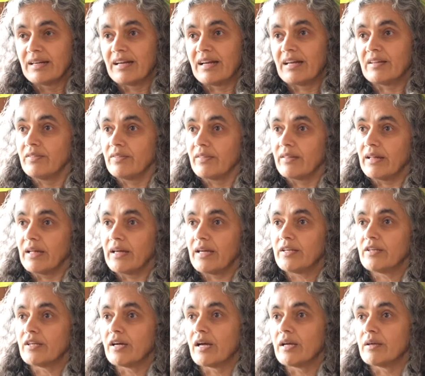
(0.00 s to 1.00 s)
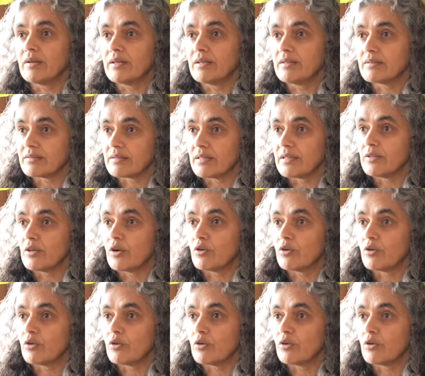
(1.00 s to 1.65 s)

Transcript: And then I said,